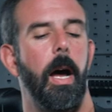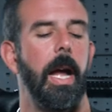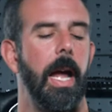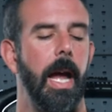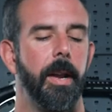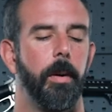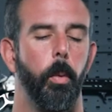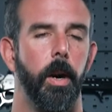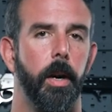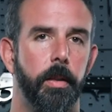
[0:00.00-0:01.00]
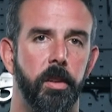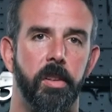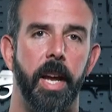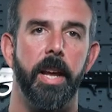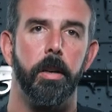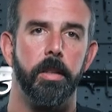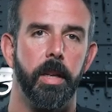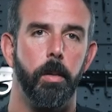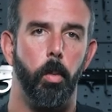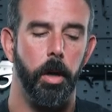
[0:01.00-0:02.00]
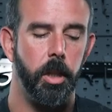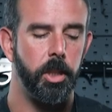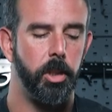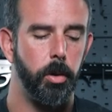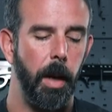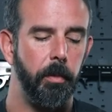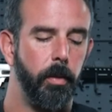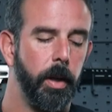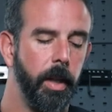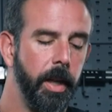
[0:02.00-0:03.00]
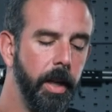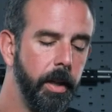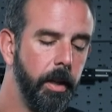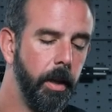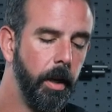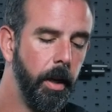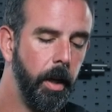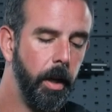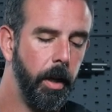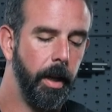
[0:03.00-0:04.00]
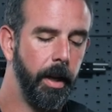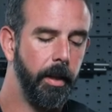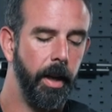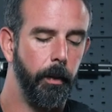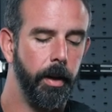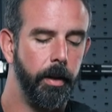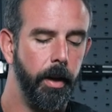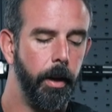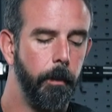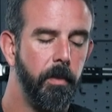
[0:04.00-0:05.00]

I had it where this gator didn't want to just drop freely in like that right there.